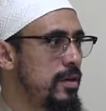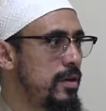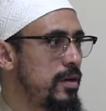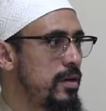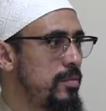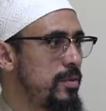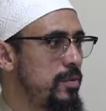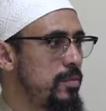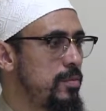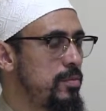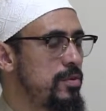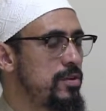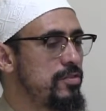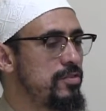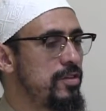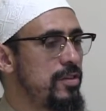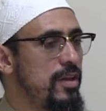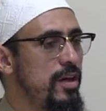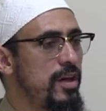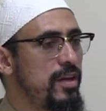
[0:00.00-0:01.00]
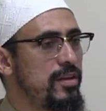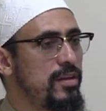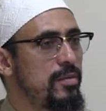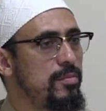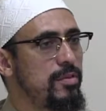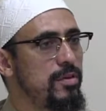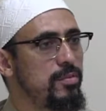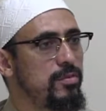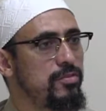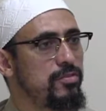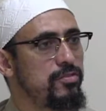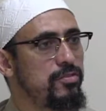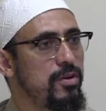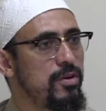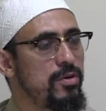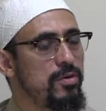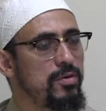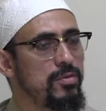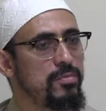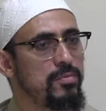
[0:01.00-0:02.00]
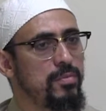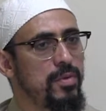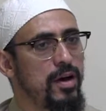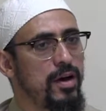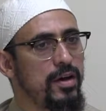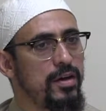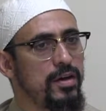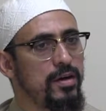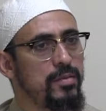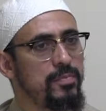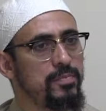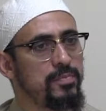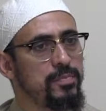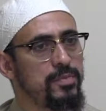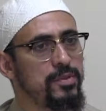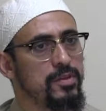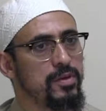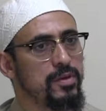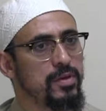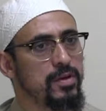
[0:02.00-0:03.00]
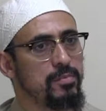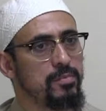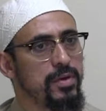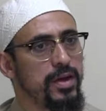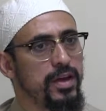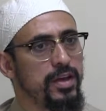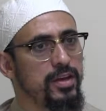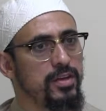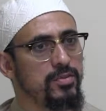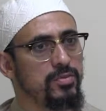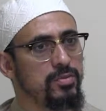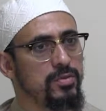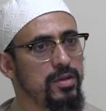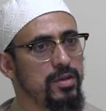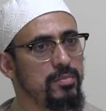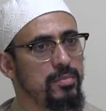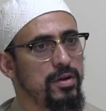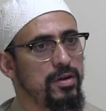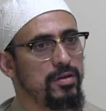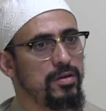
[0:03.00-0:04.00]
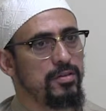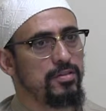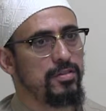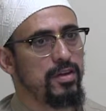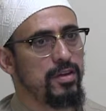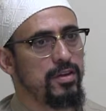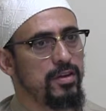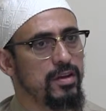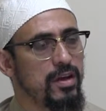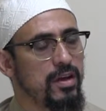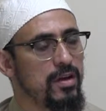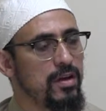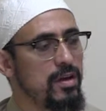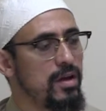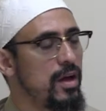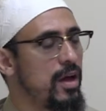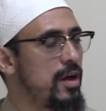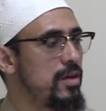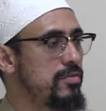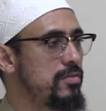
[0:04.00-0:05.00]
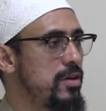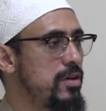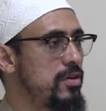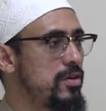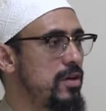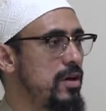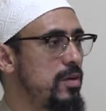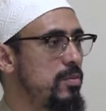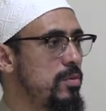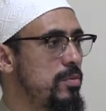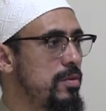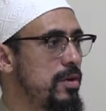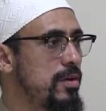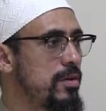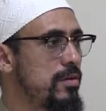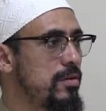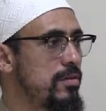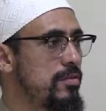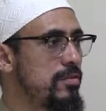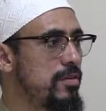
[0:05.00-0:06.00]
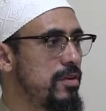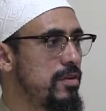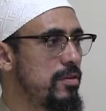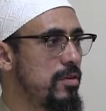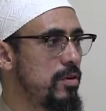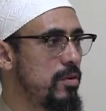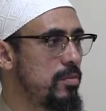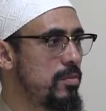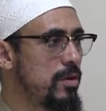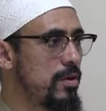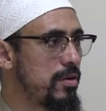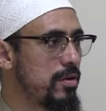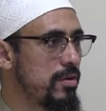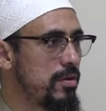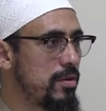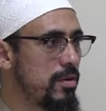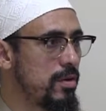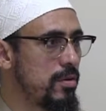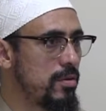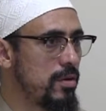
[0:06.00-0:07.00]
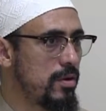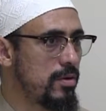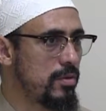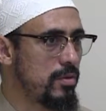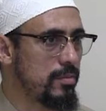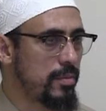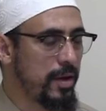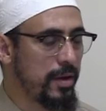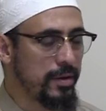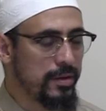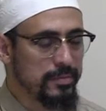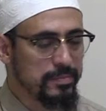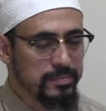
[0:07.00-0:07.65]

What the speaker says: And we mentioned the adab that was shown by the companions when they buried Sayyidina Abu Bakr and Sayyidina Umar radiyallahu anhuma.